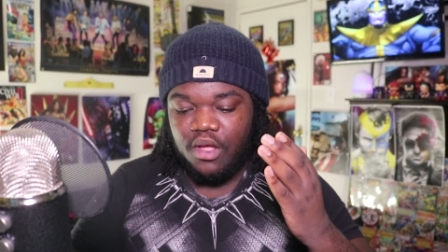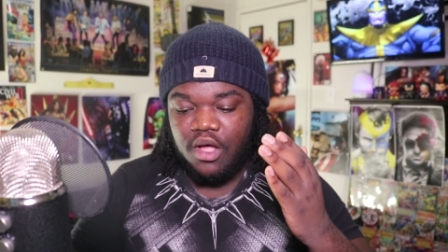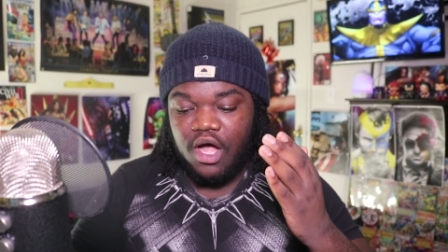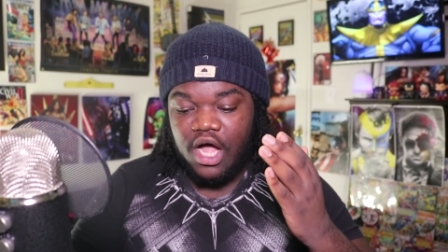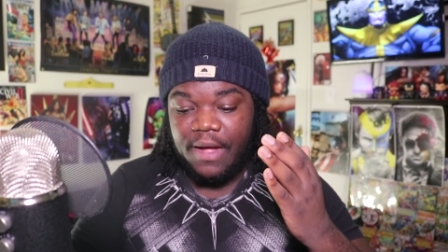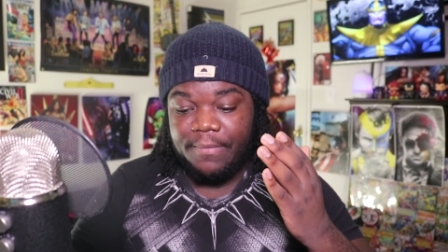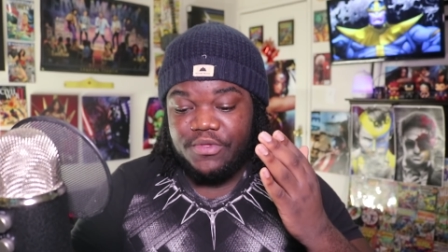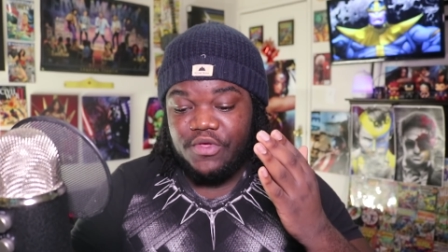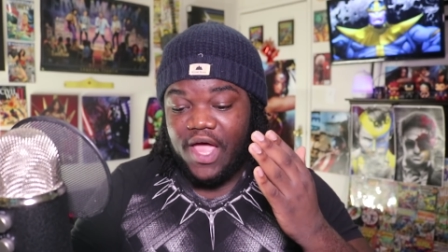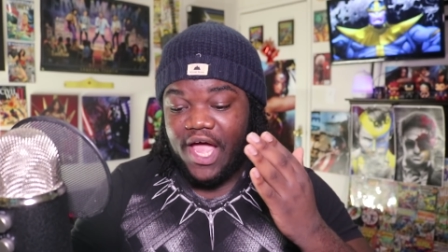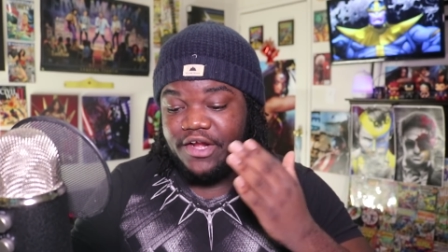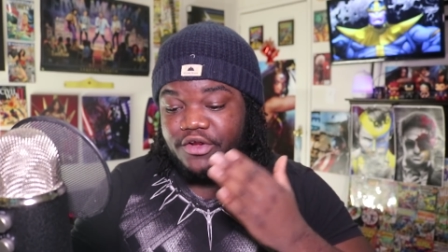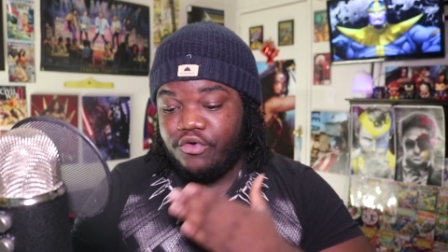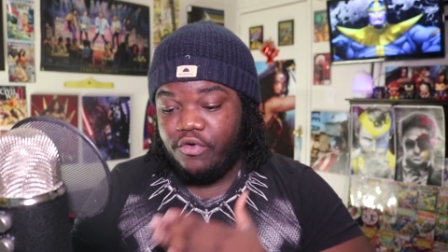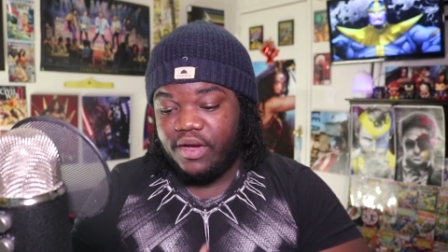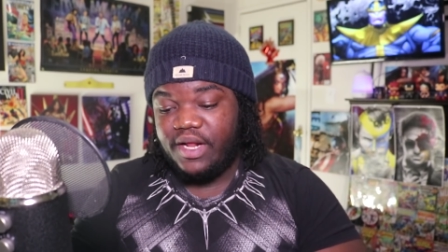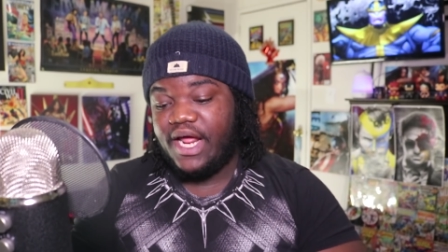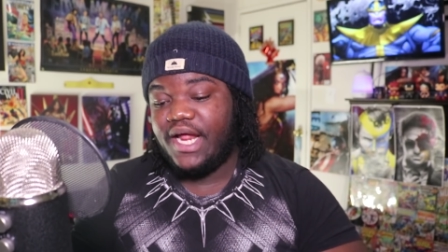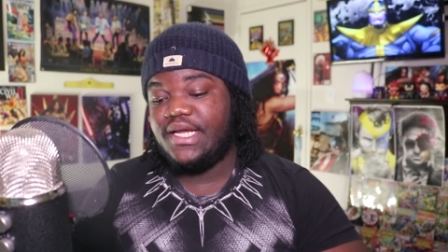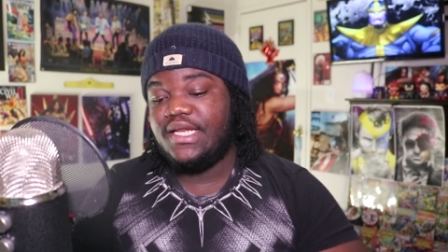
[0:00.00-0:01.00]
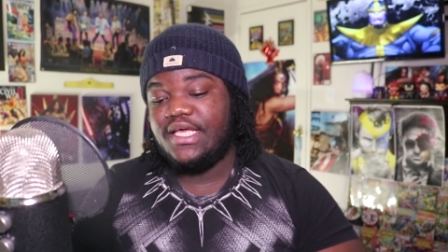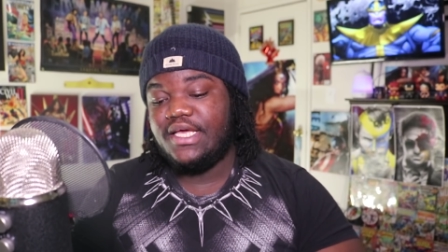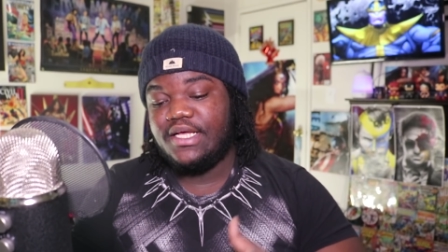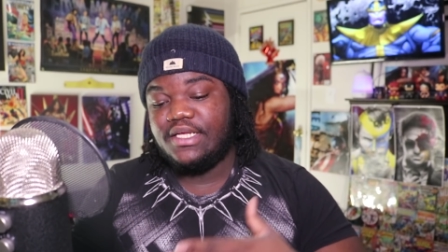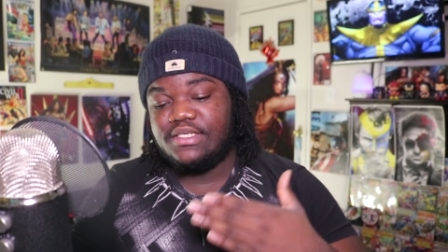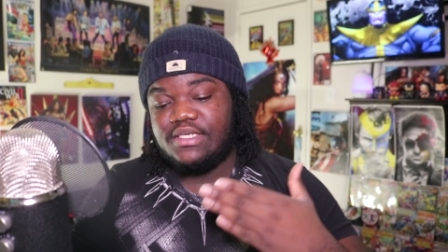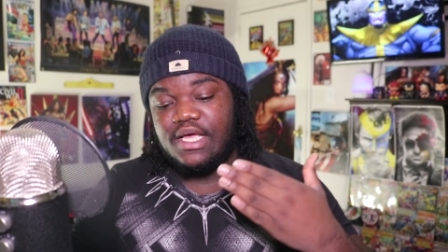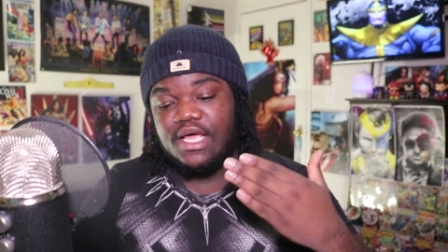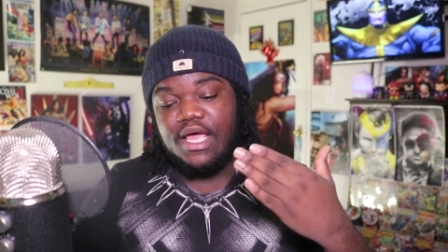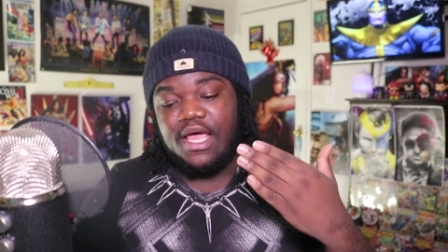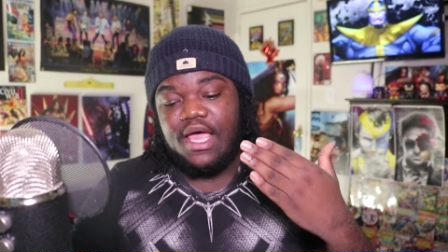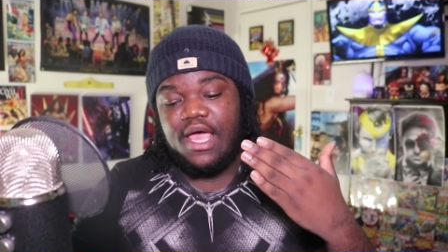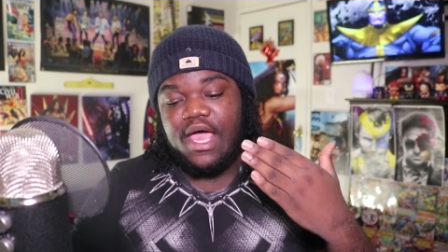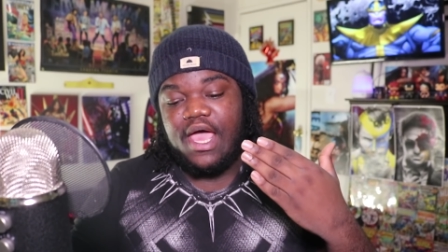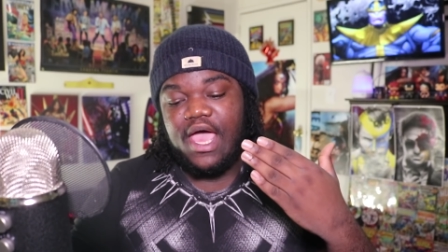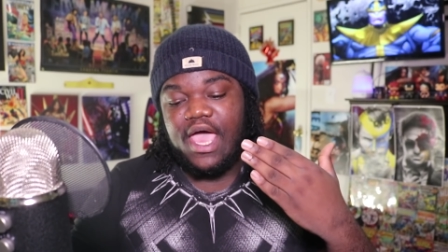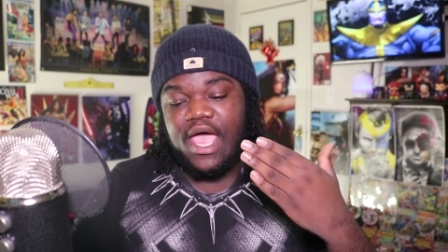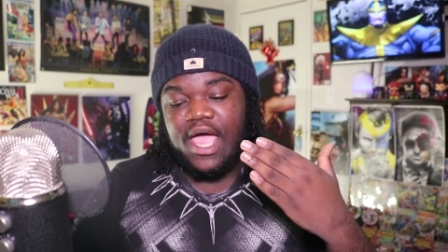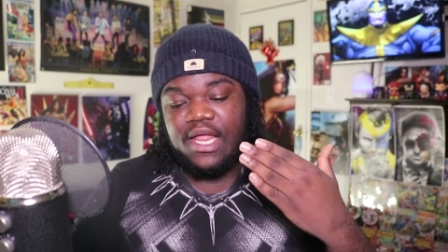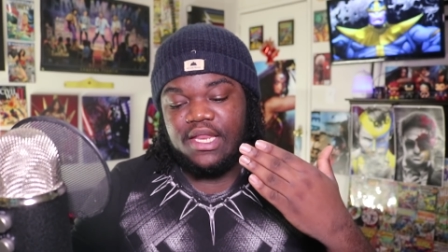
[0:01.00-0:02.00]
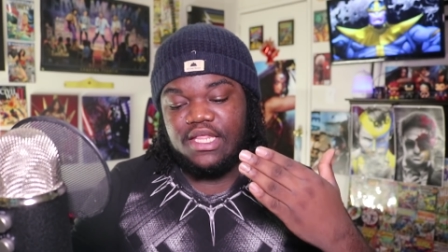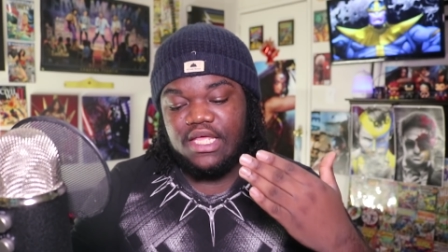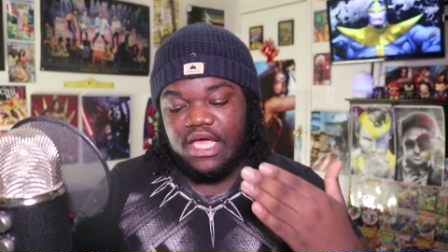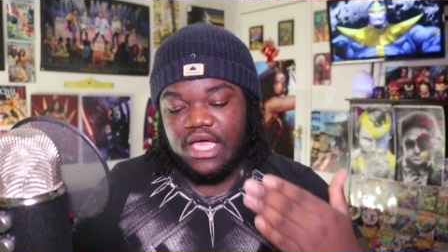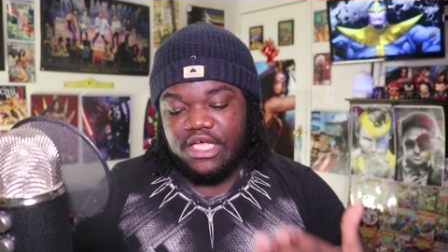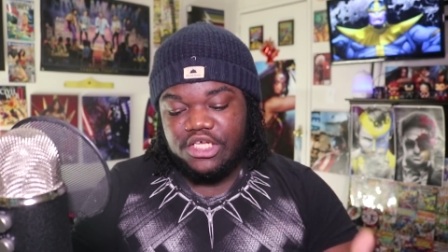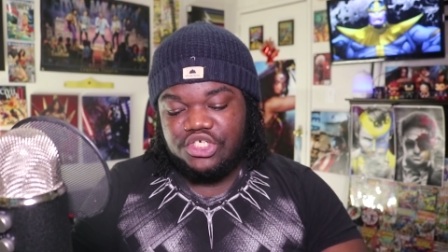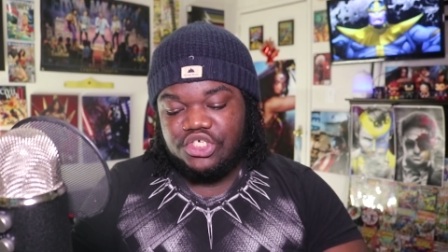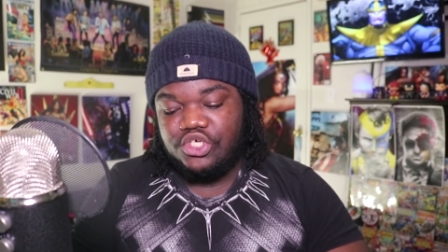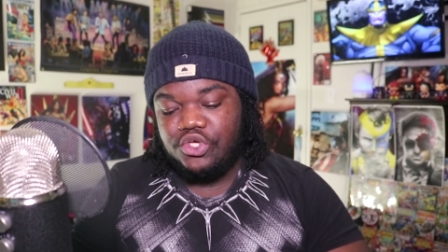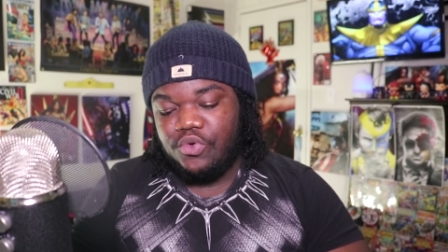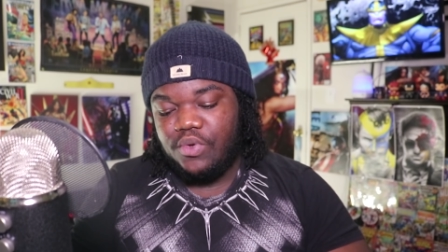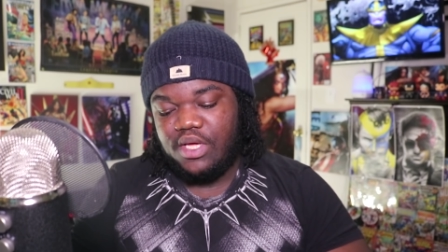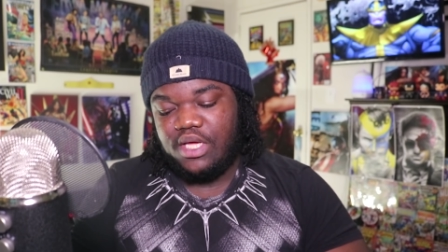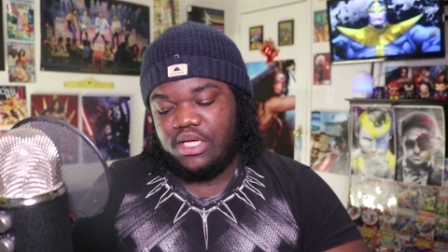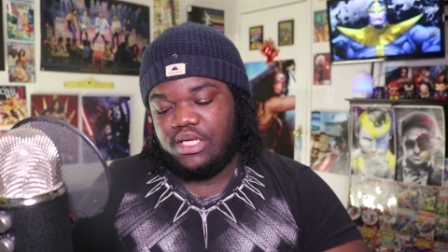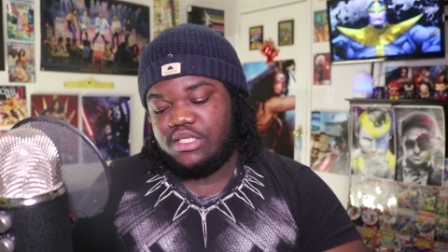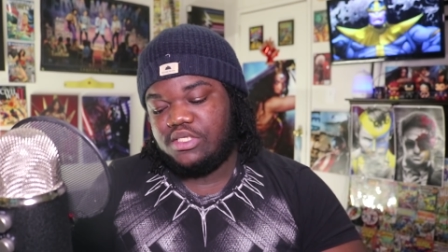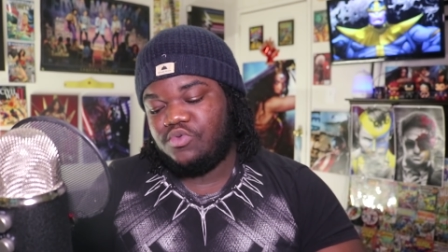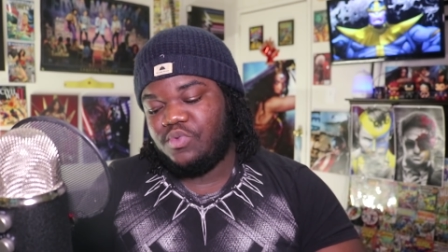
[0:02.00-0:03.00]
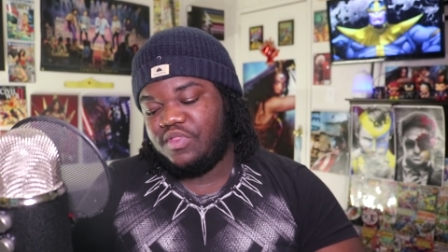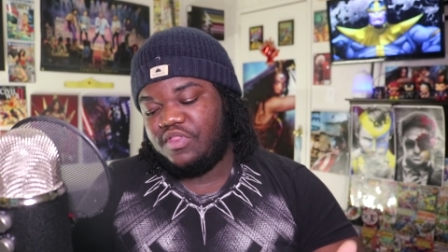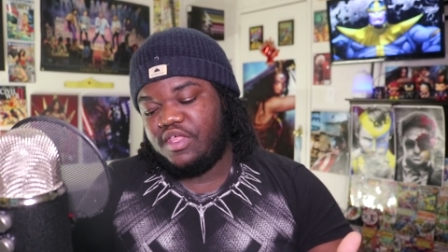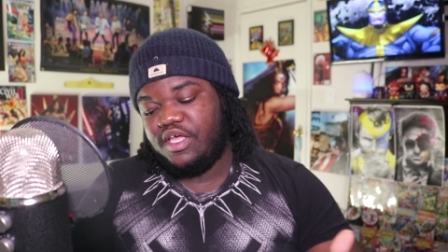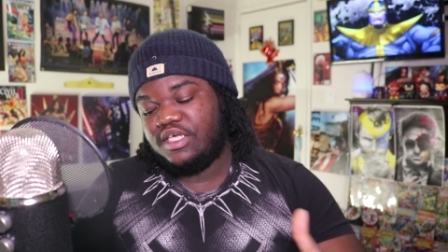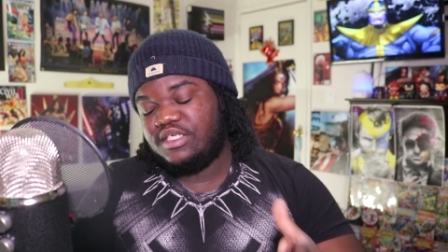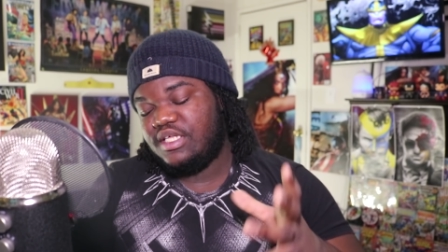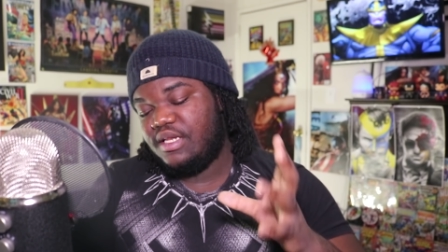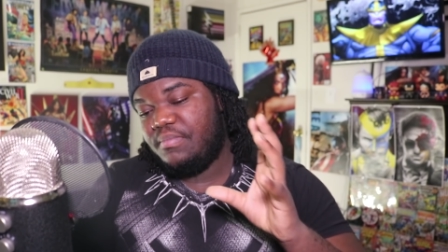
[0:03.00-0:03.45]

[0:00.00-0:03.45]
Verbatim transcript: Um, you had great ideas, and the issue is with this,